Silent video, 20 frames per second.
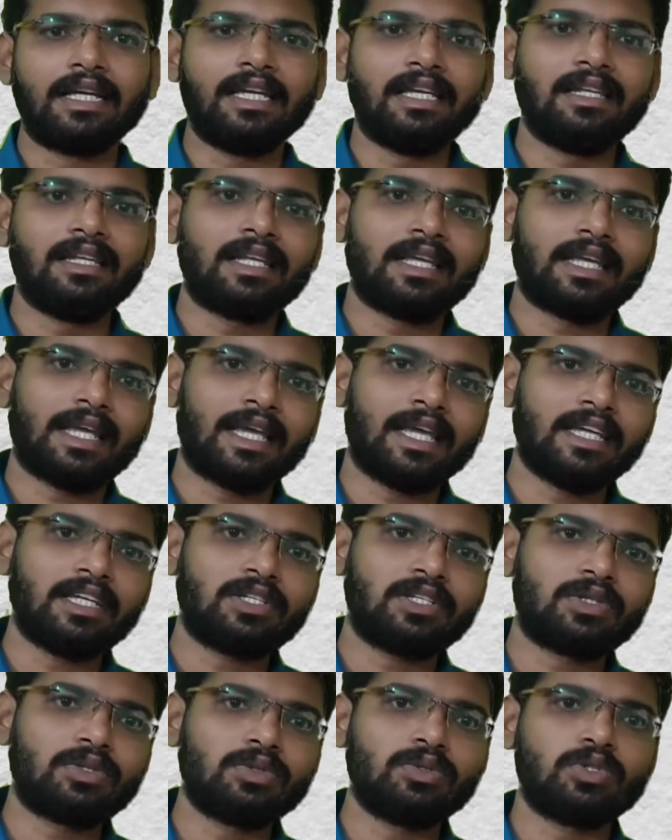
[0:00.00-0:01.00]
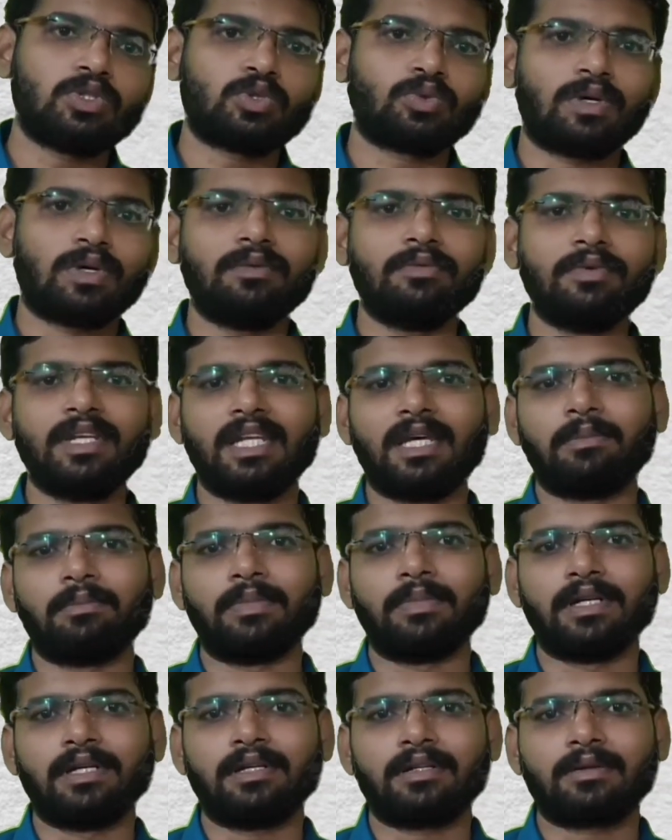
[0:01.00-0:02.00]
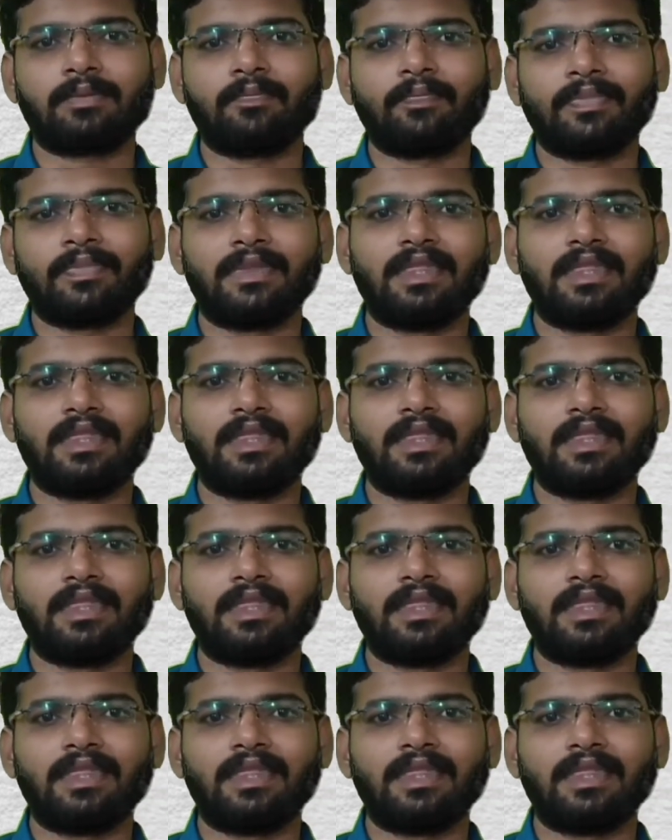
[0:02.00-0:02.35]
in 8 to 12 in number.